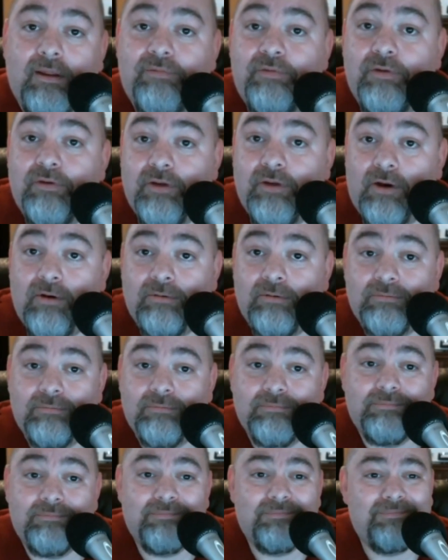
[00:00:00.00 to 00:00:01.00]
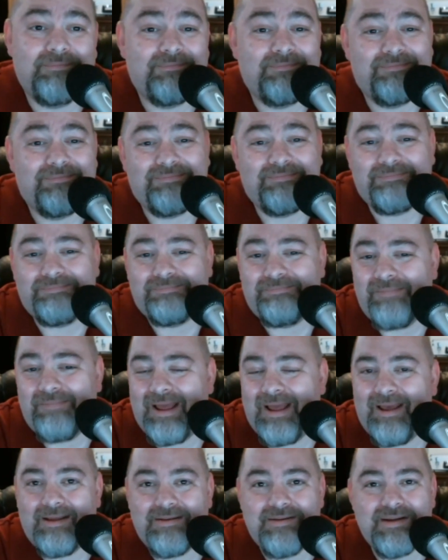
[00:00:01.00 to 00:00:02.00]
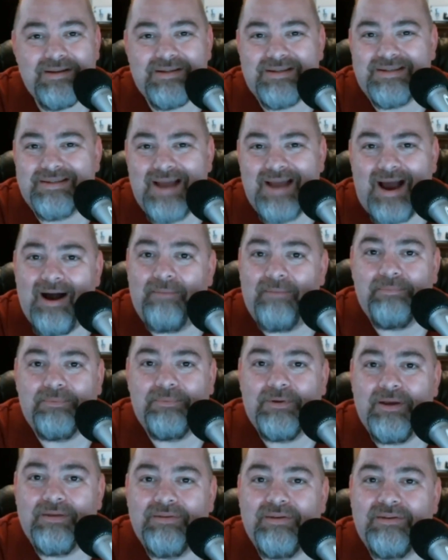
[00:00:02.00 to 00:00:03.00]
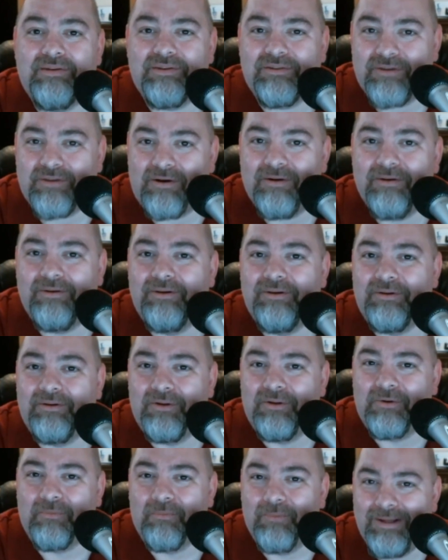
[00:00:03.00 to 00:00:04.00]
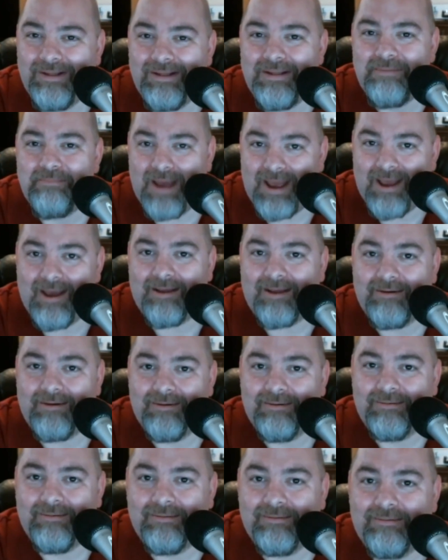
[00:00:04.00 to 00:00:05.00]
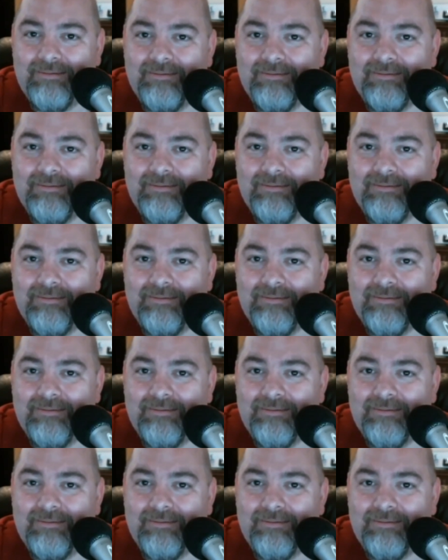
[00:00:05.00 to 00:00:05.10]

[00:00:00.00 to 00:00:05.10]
If you don't, man, just stop because it's starting to look really bad.